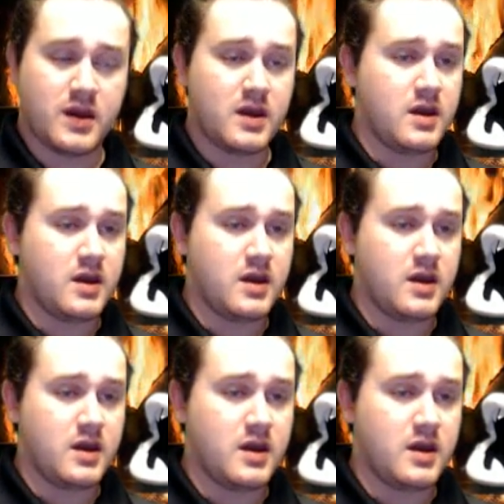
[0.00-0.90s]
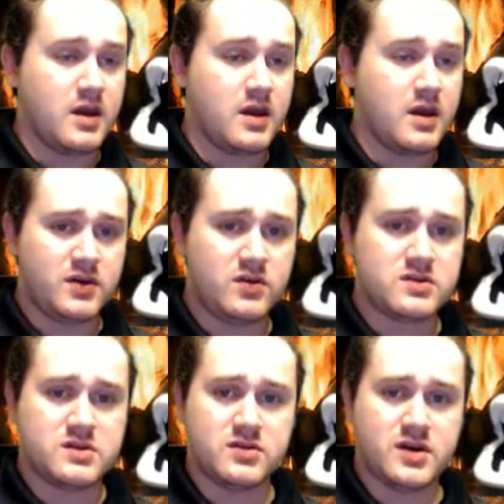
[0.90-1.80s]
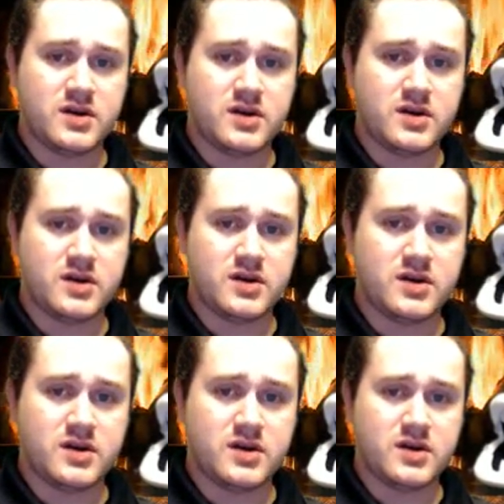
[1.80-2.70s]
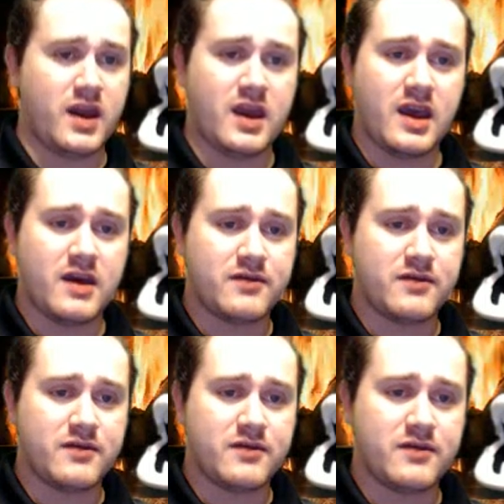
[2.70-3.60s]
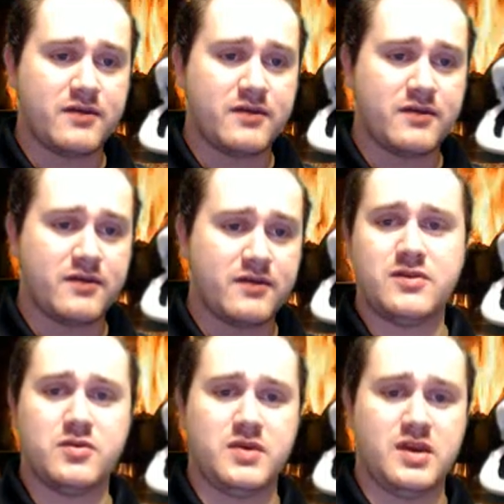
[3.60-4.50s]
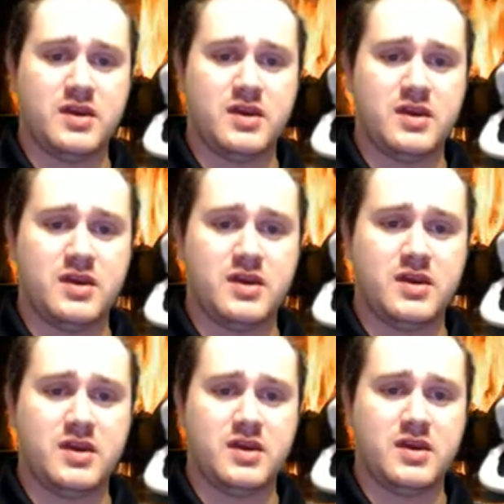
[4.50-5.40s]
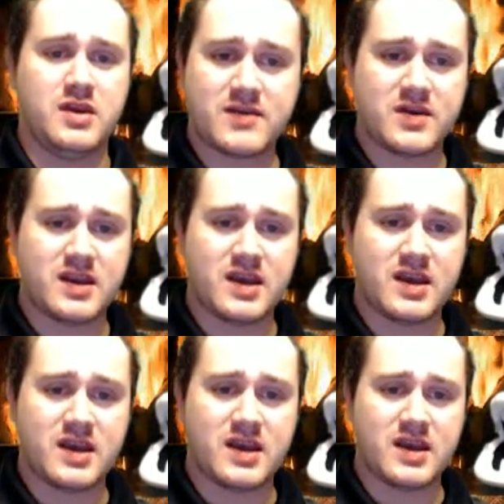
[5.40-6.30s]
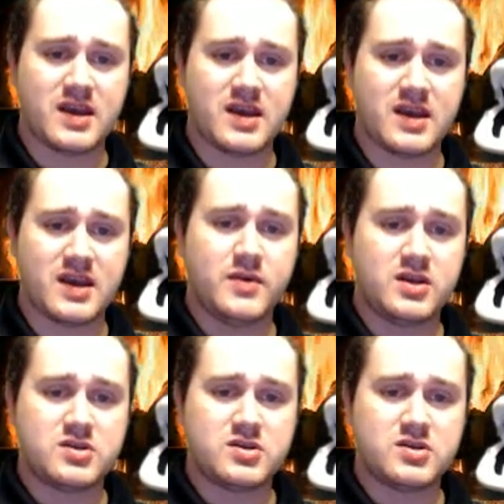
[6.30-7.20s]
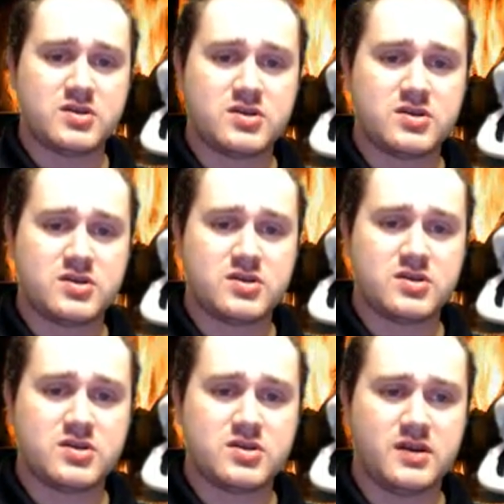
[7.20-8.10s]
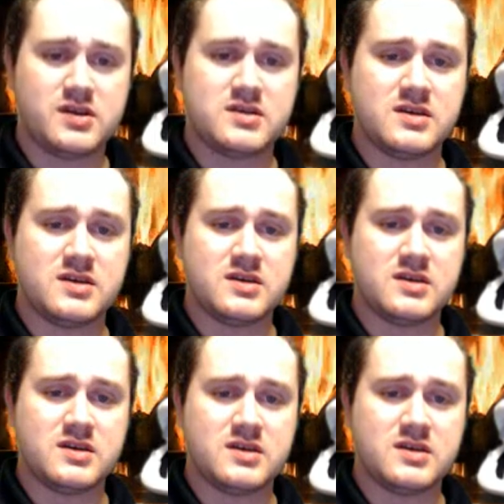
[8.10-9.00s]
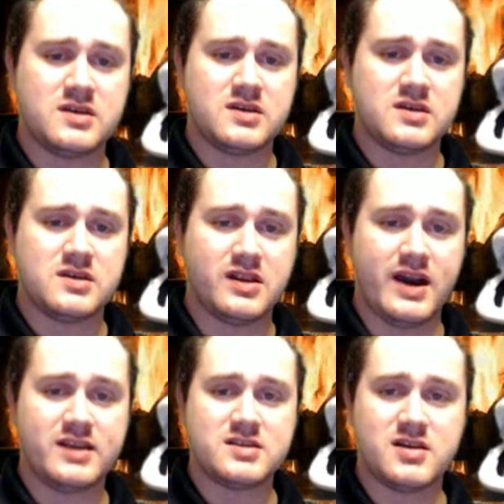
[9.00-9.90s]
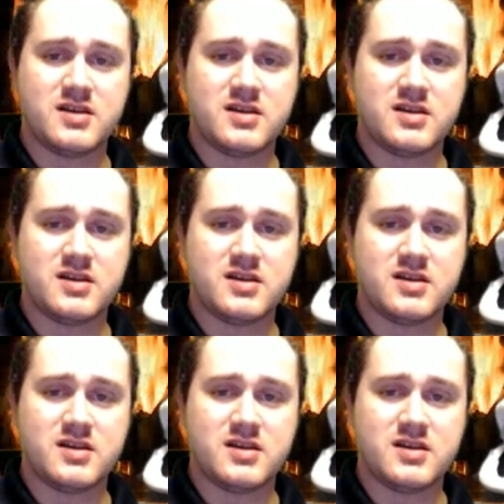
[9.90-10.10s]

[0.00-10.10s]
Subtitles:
Again, don't get confused. Do not say it would be ray FN. Do not say it would be segment FN. You want to make sure whenever you're doing this, it's the line with the lines on it.